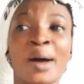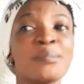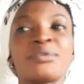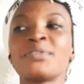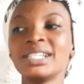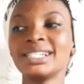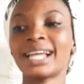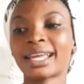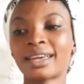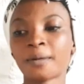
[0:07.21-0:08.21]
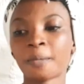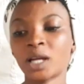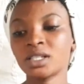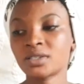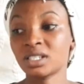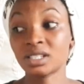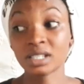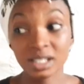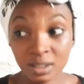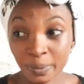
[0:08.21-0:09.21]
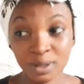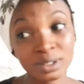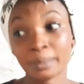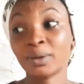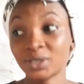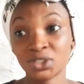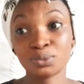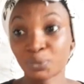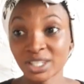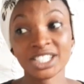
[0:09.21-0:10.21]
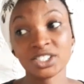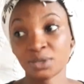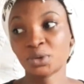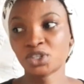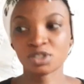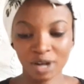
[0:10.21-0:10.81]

But really, like, I just feel it's particular about this present generation.